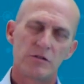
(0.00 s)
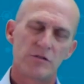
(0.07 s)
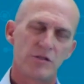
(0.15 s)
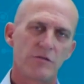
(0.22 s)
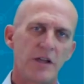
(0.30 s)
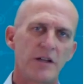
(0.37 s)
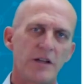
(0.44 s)

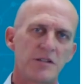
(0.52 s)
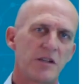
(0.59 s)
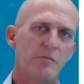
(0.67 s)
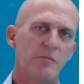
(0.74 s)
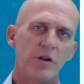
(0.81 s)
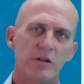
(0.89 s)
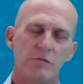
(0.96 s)
surveillance
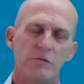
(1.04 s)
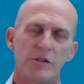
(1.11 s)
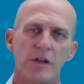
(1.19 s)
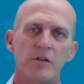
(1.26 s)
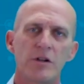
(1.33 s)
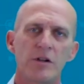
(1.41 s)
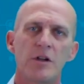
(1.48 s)
camera or
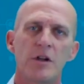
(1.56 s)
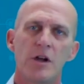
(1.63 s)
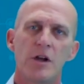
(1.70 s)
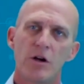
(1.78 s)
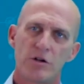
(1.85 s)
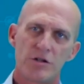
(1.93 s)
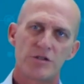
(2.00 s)
whatever,
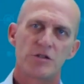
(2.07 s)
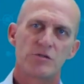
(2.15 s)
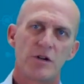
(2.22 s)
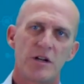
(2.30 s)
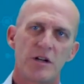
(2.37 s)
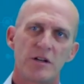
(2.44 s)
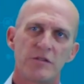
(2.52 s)
also to
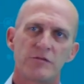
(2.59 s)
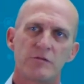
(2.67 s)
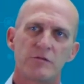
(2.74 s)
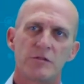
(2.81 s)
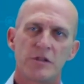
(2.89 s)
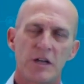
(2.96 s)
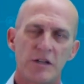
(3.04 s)

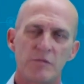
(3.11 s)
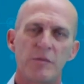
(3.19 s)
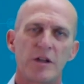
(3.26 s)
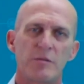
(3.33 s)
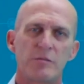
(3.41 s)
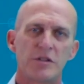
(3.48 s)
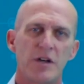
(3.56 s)
100
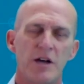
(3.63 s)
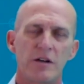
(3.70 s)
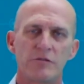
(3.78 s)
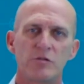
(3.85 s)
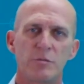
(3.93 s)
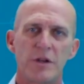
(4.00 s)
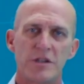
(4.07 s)
megabit half
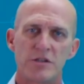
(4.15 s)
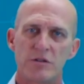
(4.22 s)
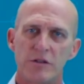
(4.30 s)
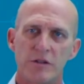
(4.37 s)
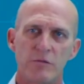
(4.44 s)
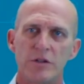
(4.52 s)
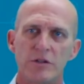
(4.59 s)
duplex, or
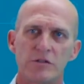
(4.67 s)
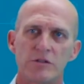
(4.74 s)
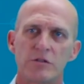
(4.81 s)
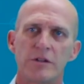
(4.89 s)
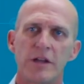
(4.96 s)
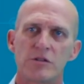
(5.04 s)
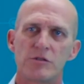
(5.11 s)
they will not
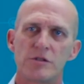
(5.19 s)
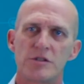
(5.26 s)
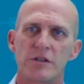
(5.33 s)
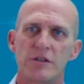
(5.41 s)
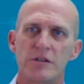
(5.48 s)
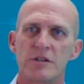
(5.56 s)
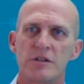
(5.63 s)
connect to each
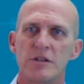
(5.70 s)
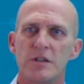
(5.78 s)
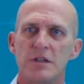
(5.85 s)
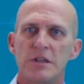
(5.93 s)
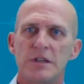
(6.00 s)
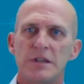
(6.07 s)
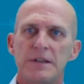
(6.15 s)
other.
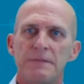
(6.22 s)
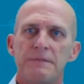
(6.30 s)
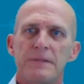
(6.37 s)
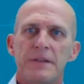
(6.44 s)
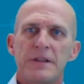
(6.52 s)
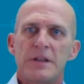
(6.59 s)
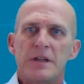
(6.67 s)

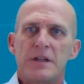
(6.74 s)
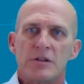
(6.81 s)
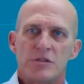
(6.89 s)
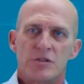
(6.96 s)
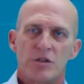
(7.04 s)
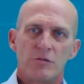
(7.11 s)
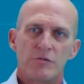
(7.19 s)

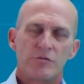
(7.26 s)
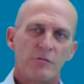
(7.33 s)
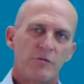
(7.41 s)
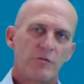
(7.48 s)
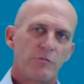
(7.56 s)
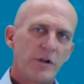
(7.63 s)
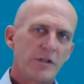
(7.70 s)
So from
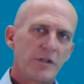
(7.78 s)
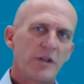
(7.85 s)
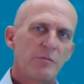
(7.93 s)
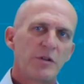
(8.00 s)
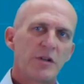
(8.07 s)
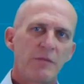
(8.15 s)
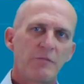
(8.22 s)
1
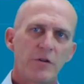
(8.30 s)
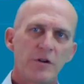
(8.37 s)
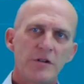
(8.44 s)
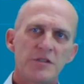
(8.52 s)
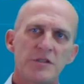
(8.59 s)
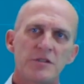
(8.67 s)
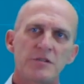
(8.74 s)
gigabit
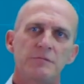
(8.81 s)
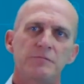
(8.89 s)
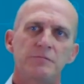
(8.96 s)
upwards,